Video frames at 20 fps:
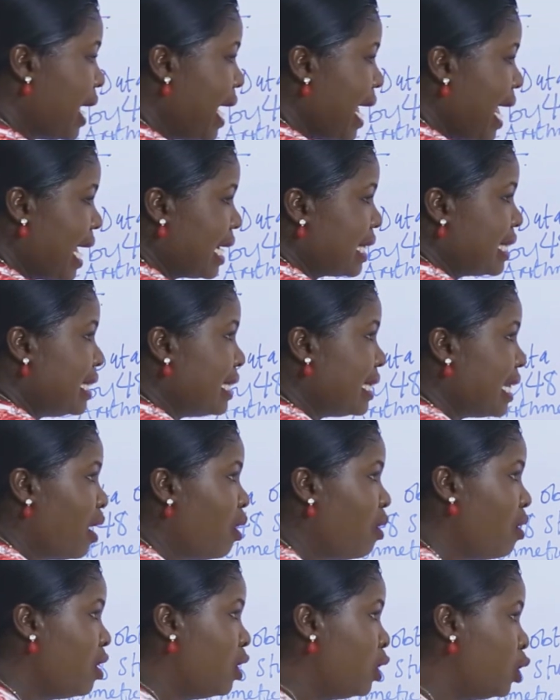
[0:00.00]
bar x is
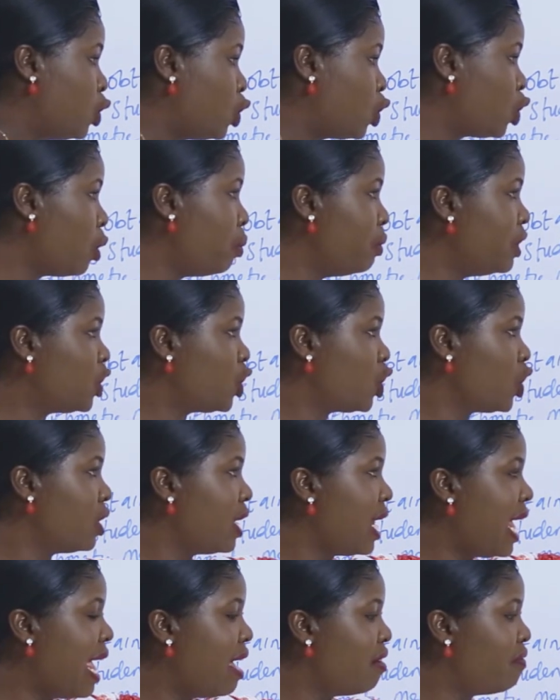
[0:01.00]
now
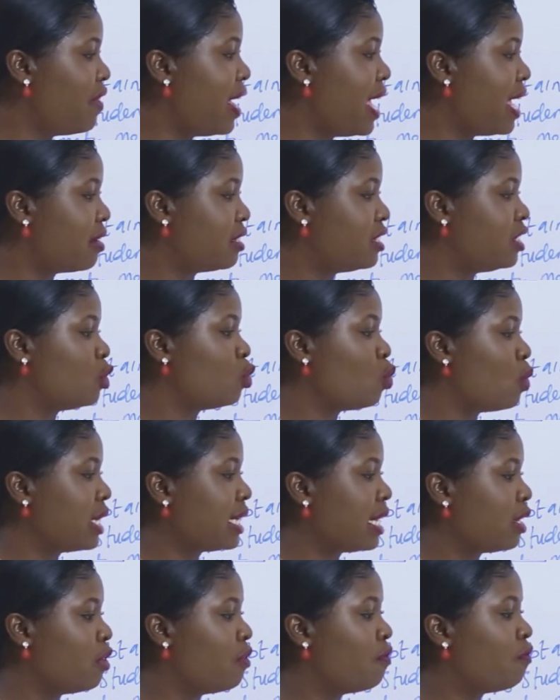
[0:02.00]
summation fx is
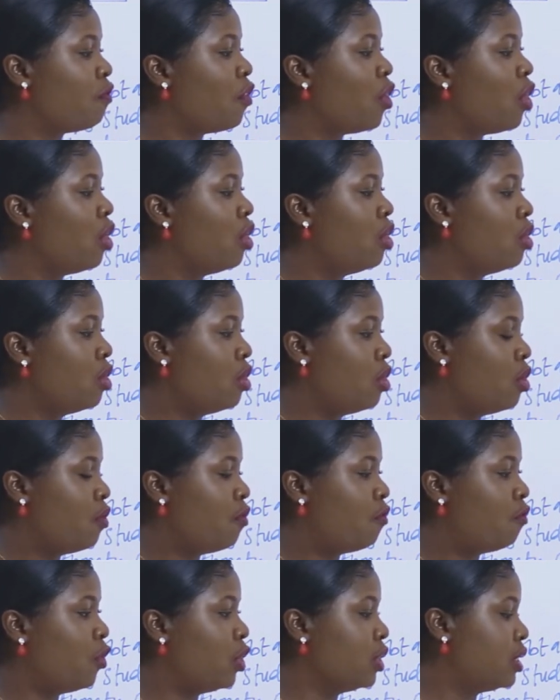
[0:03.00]

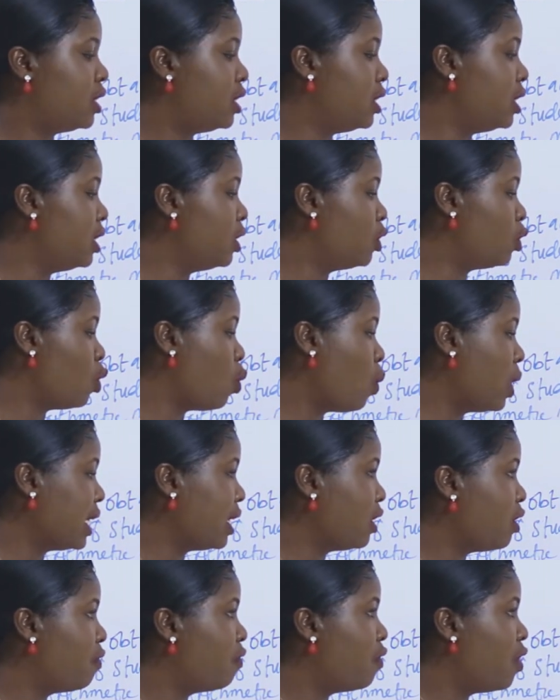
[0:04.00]
1440. So
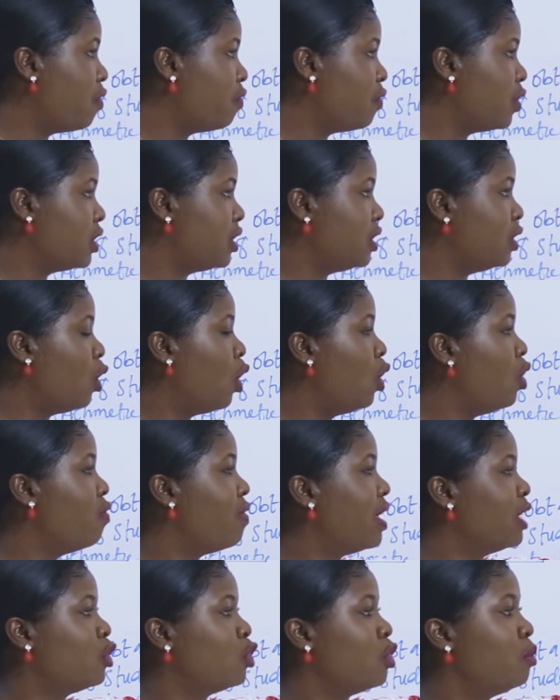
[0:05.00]
1440 all
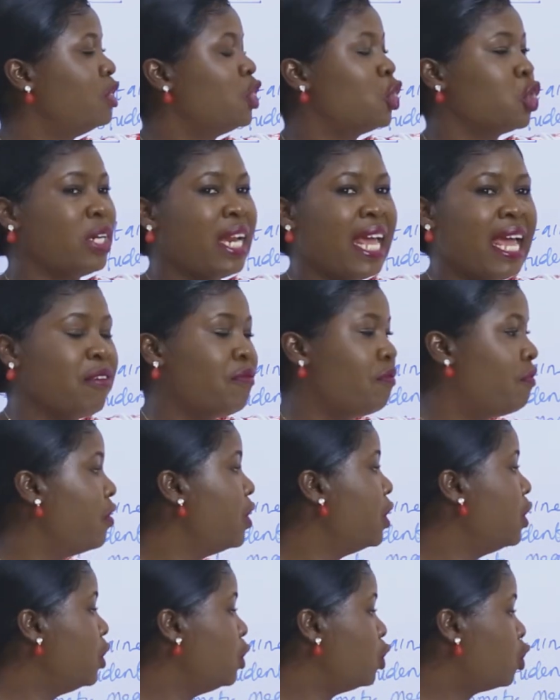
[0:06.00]
over summation
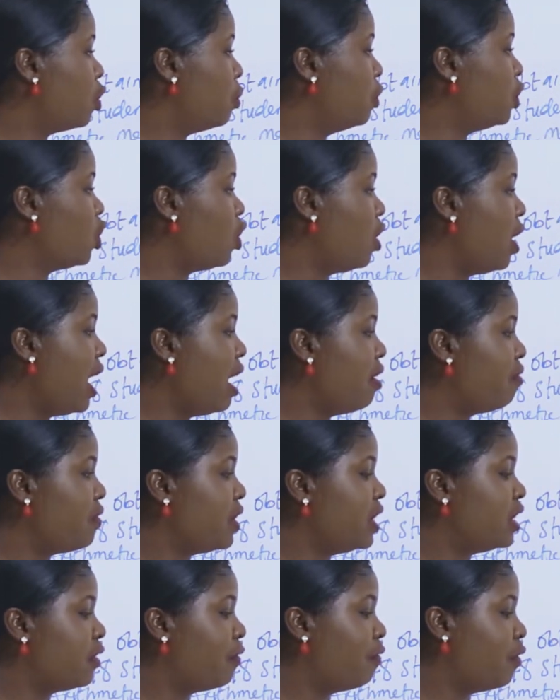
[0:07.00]
f. Summation
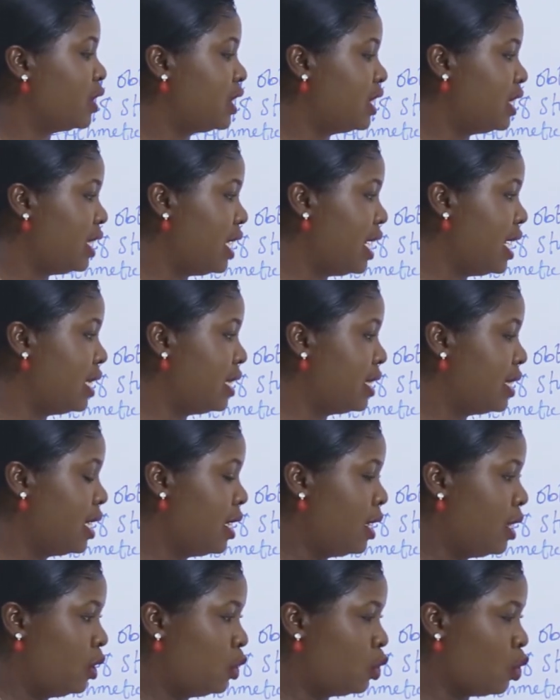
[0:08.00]
f is 48.
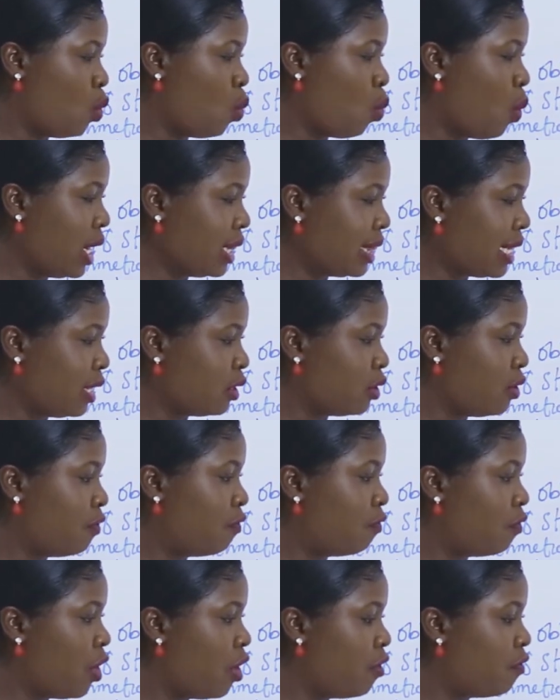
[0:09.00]
So
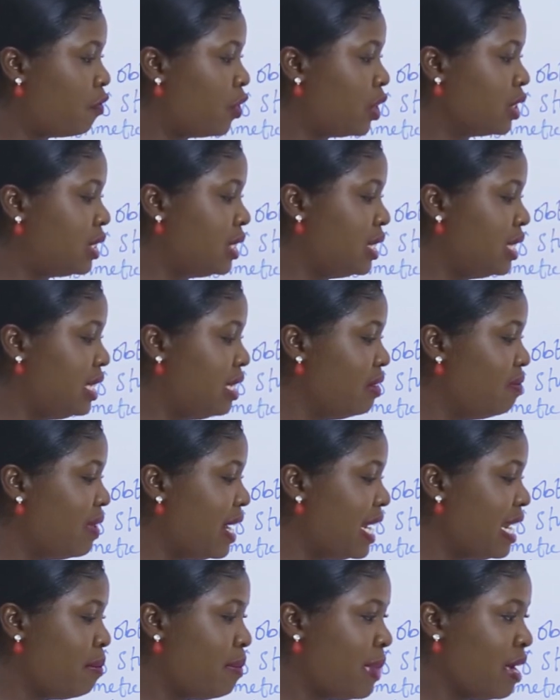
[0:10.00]
1440
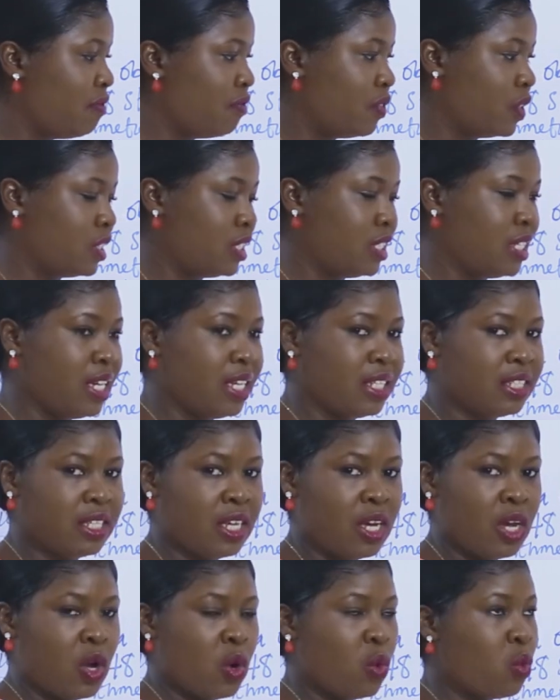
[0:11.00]
divided by 48
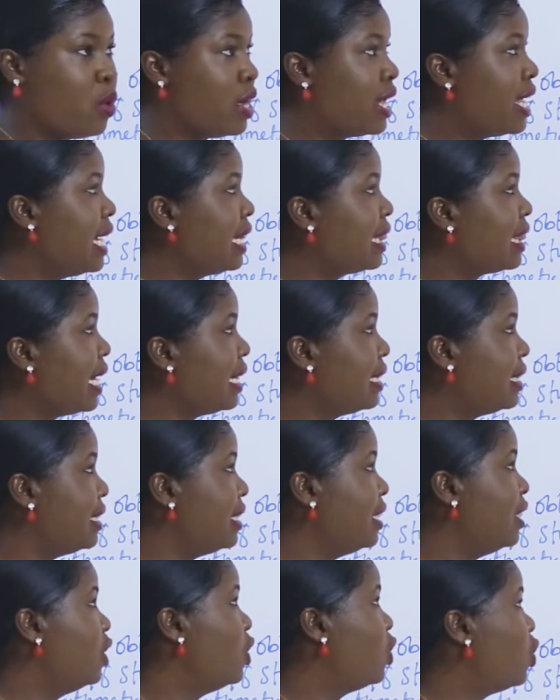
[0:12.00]
we get
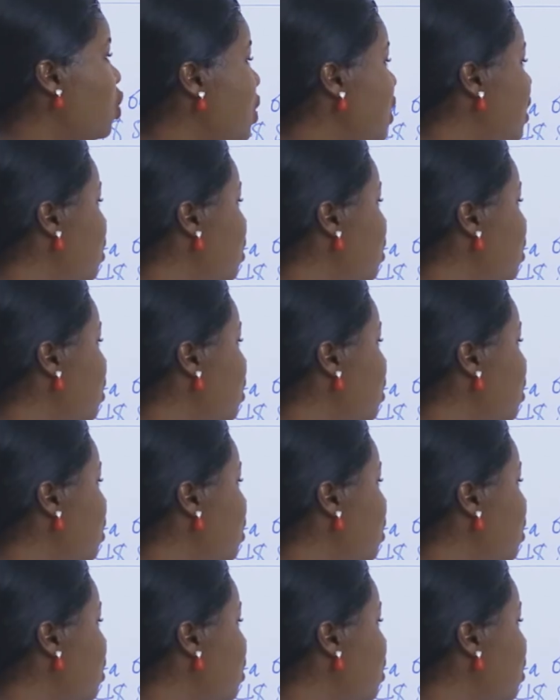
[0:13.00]
30. So